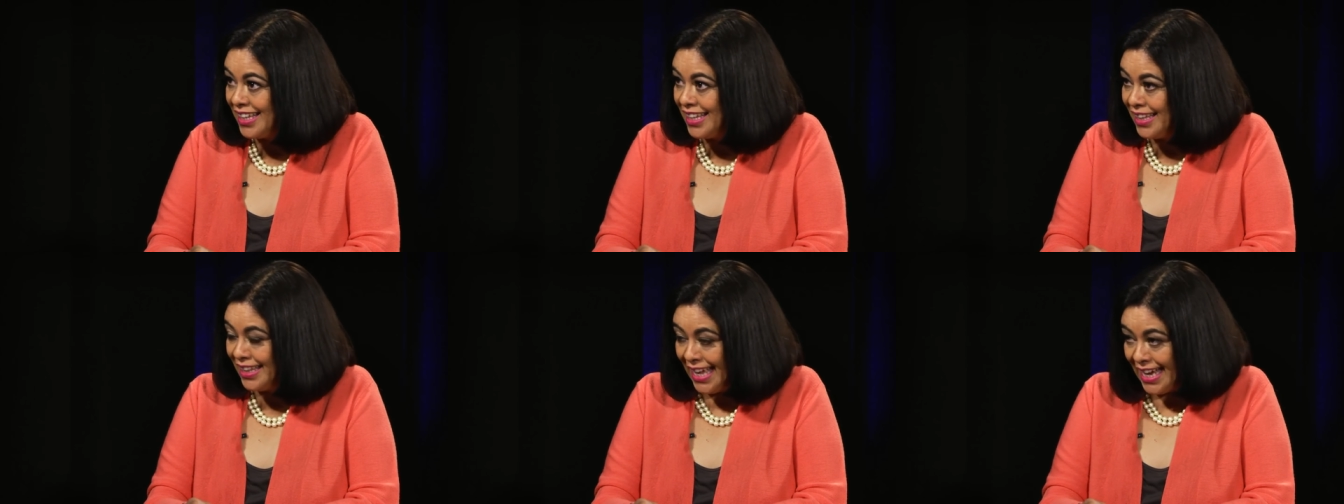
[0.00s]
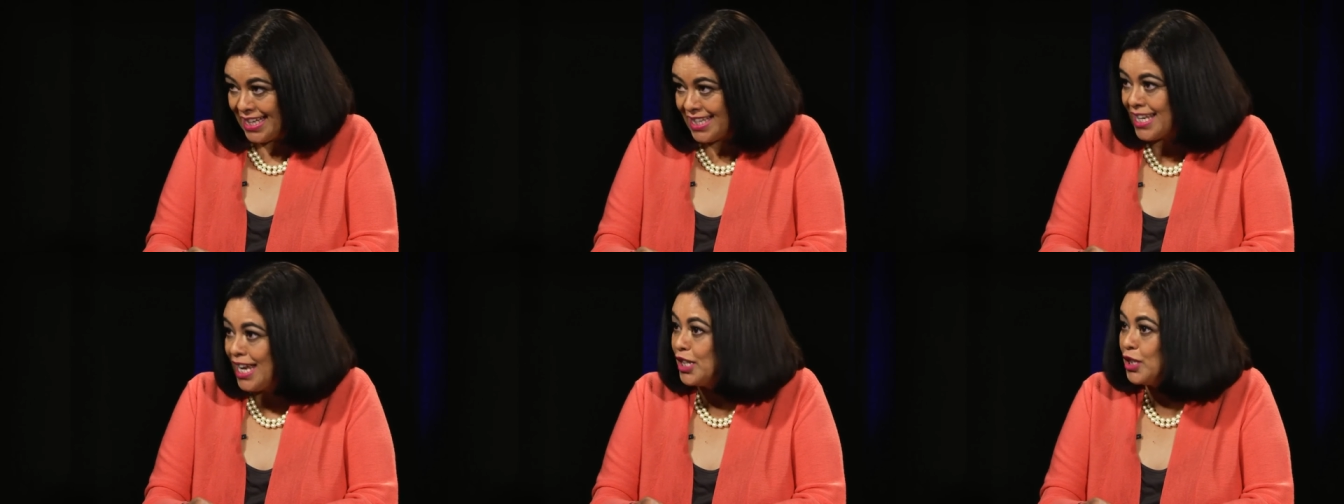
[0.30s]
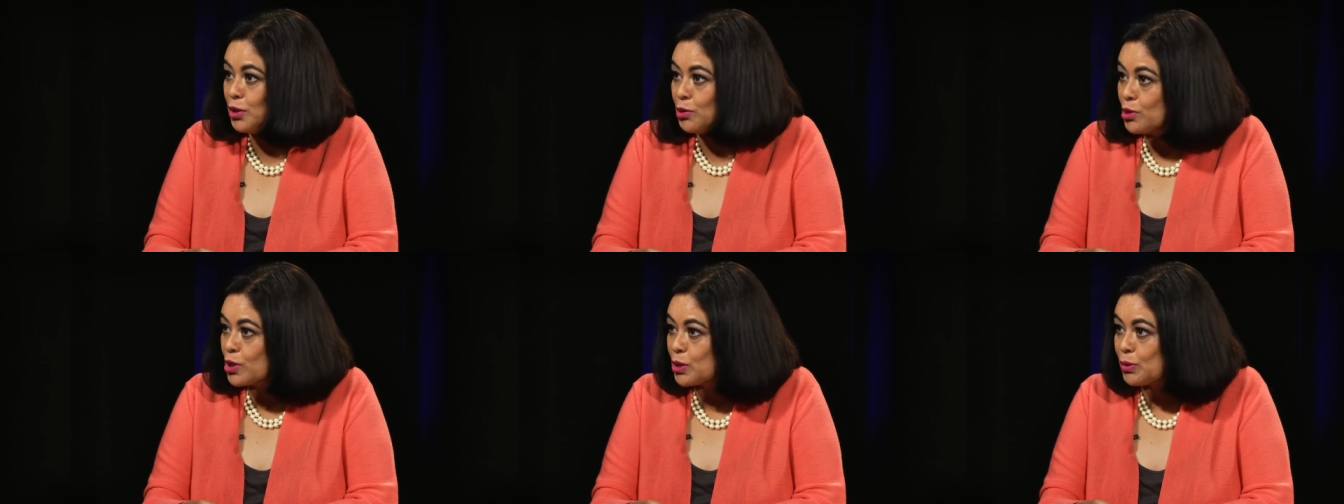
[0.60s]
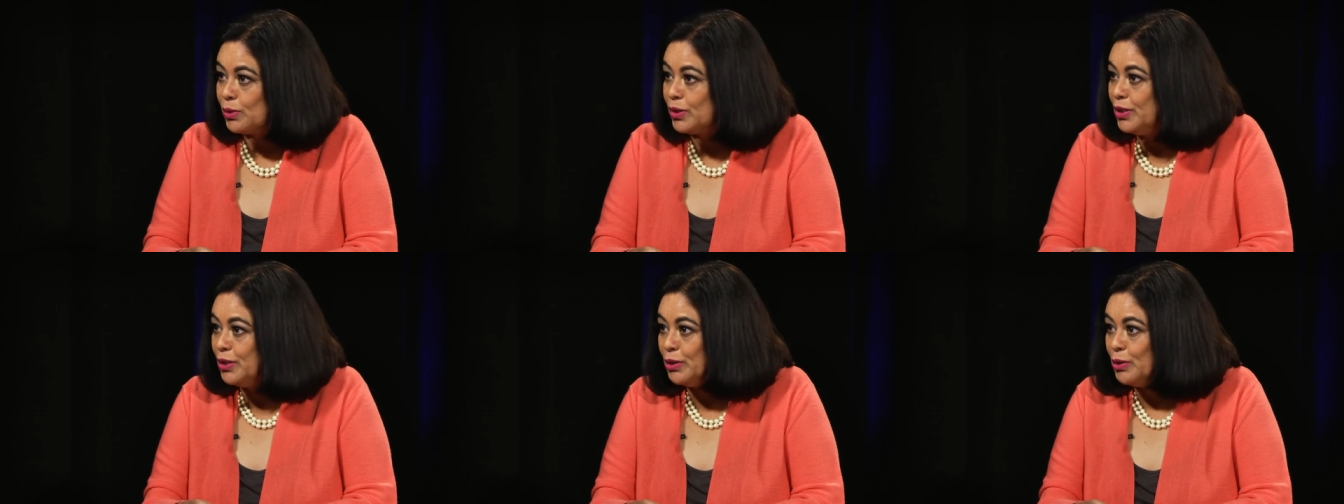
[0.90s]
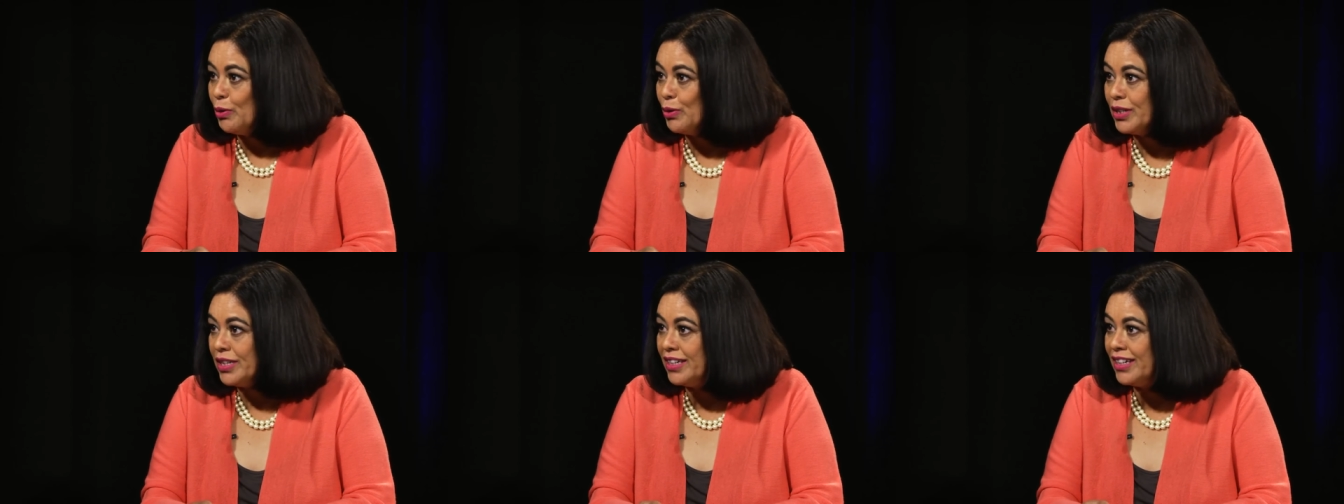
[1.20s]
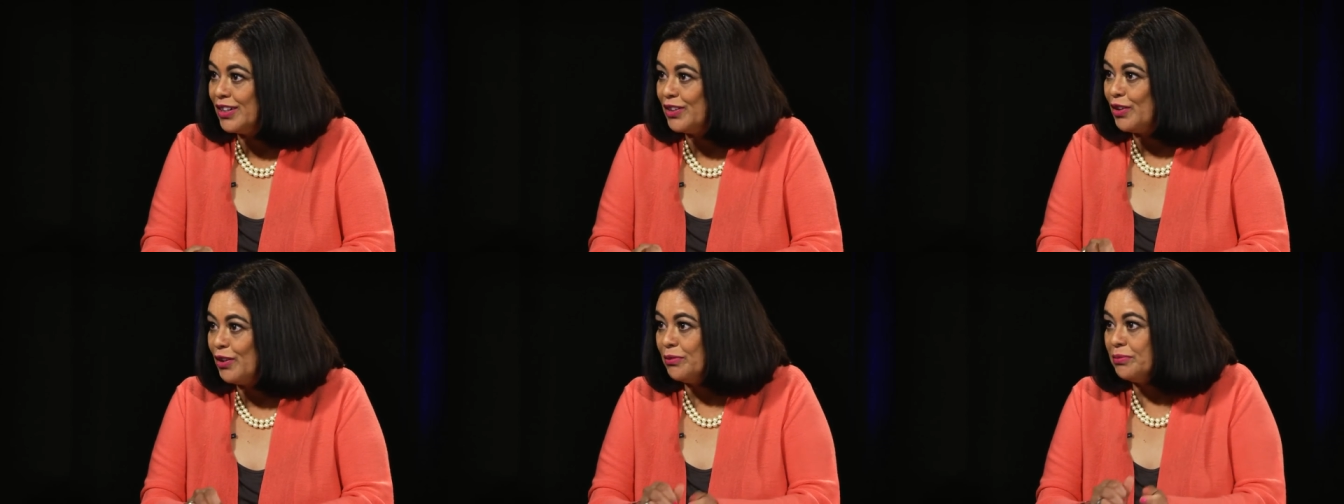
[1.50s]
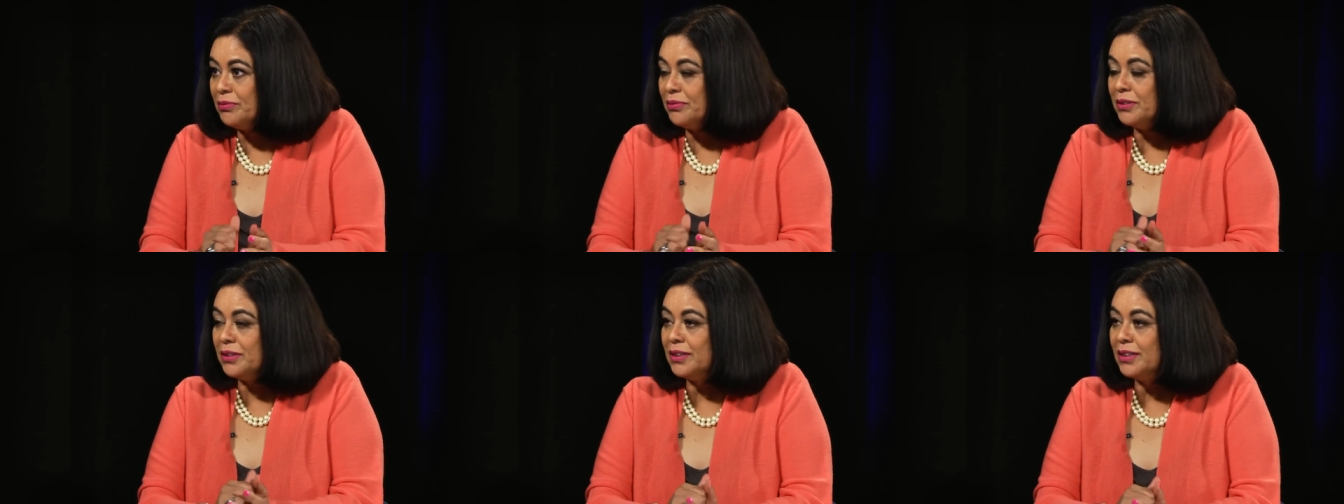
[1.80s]
That's unusual. You don't hear
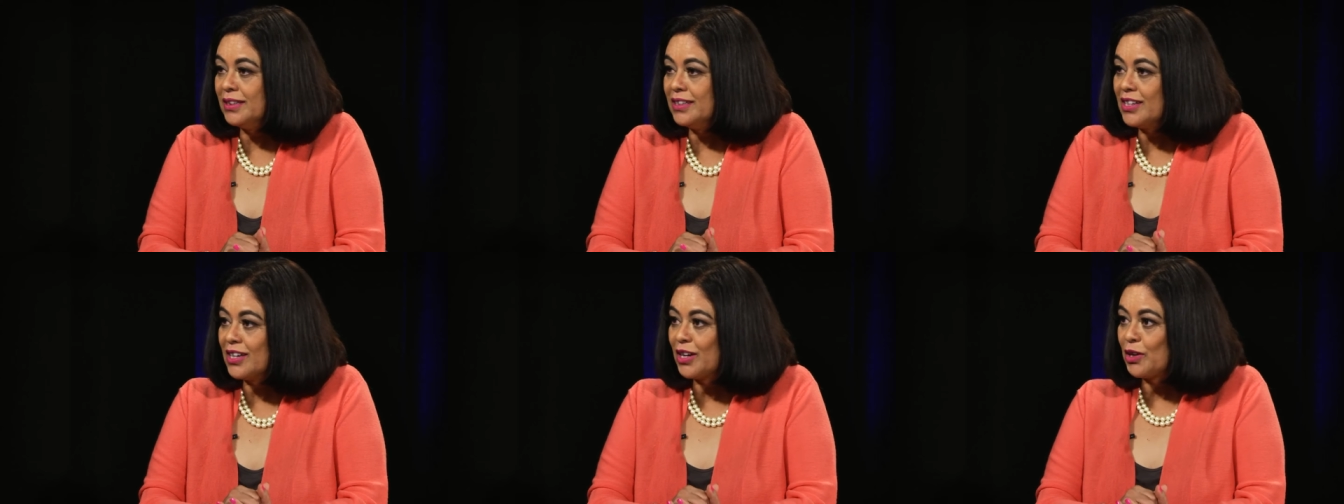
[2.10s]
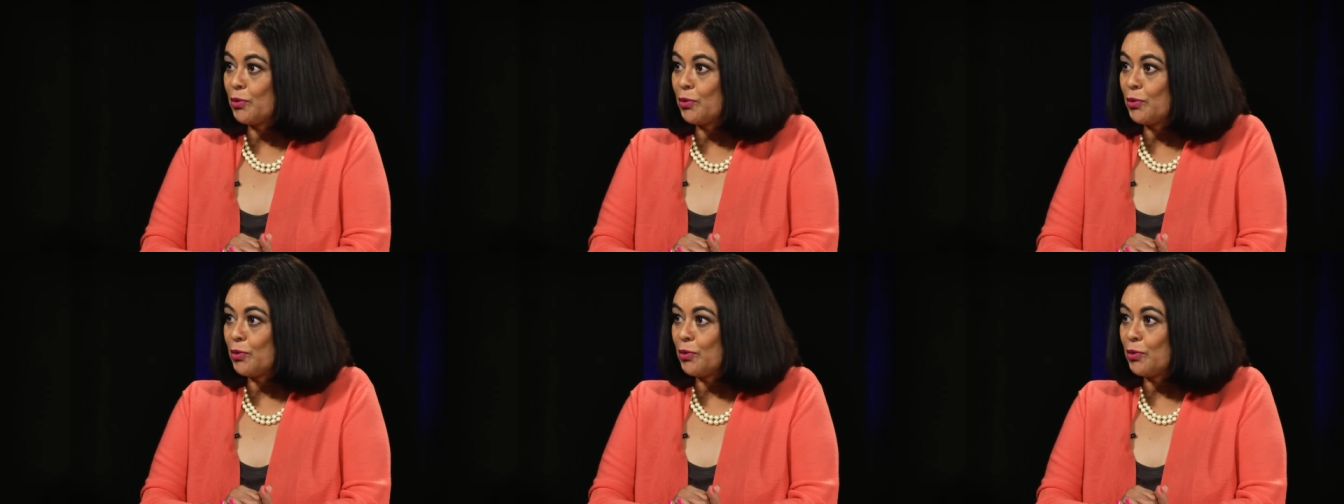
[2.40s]
of uh,